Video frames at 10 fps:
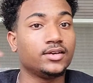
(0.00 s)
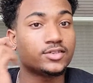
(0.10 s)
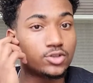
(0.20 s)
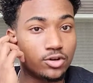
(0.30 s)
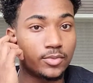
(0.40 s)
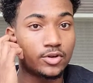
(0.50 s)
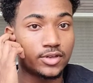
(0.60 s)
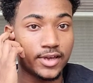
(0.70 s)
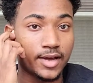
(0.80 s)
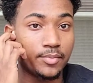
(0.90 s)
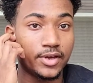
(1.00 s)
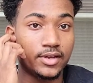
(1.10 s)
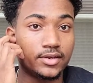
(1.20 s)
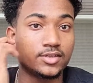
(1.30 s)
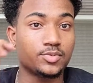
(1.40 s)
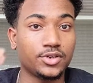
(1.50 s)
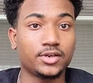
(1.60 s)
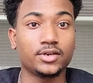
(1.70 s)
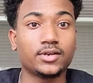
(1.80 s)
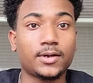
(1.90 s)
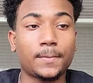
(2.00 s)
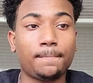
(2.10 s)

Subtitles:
The story mode, the campaign is pretty good.